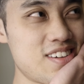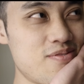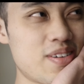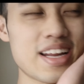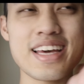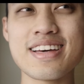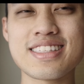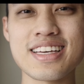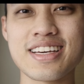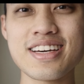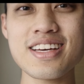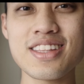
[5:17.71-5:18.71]
But it's a
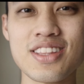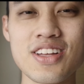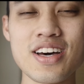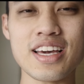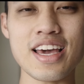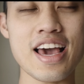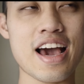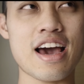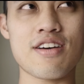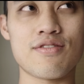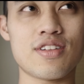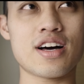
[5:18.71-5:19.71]
good look
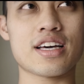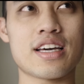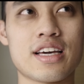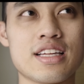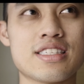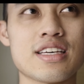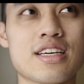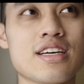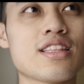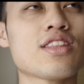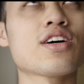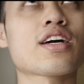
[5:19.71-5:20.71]
at vlogging. It's a
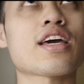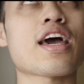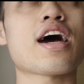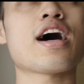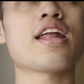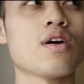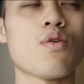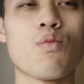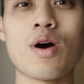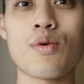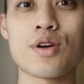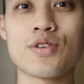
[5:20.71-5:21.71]
good look at
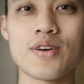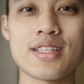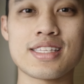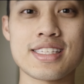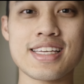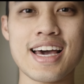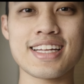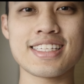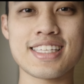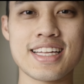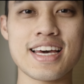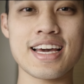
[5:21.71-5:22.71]
what we're doing in society
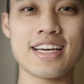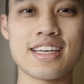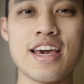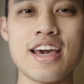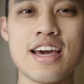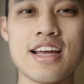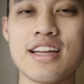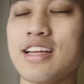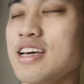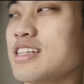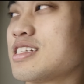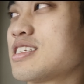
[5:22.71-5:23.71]
today. And
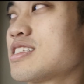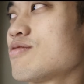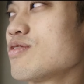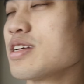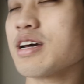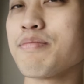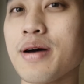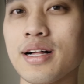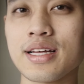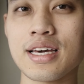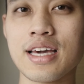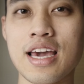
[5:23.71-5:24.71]
it's really
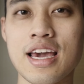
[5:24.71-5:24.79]
compelling